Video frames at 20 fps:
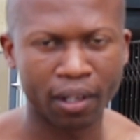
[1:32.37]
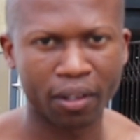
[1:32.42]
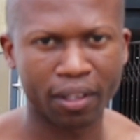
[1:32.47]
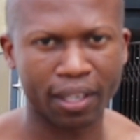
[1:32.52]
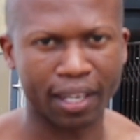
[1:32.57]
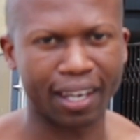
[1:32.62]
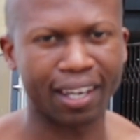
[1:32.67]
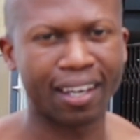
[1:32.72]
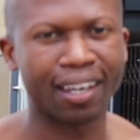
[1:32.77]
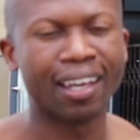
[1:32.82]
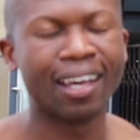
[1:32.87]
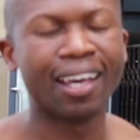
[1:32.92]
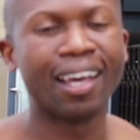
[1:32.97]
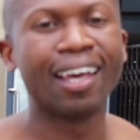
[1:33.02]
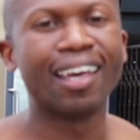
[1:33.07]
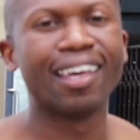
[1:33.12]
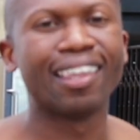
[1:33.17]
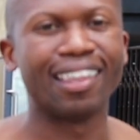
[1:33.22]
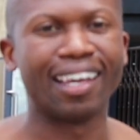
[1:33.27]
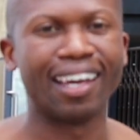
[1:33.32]
Okay.
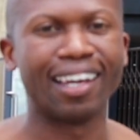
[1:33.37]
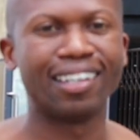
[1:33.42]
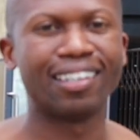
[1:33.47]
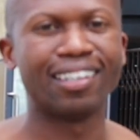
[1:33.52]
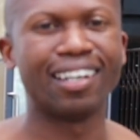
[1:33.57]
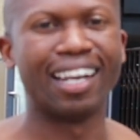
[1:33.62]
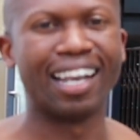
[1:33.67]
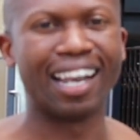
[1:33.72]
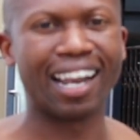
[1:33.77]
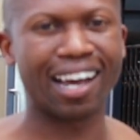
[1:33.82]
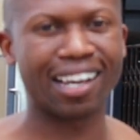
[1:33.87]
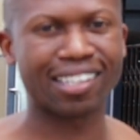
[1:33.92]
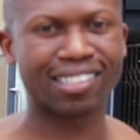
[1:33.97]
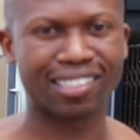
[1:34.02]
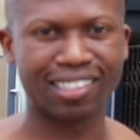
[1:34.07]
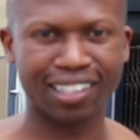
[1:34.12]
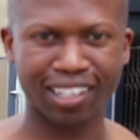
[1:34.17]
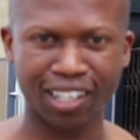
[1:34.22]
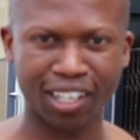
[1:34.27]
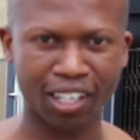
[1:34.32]
Then
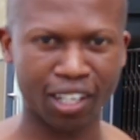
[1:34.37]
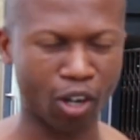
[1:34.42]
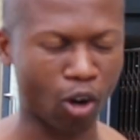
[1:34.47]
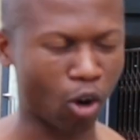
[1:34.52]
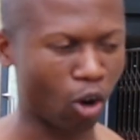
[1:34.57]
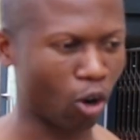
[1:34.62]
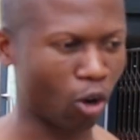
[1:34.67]
lastly,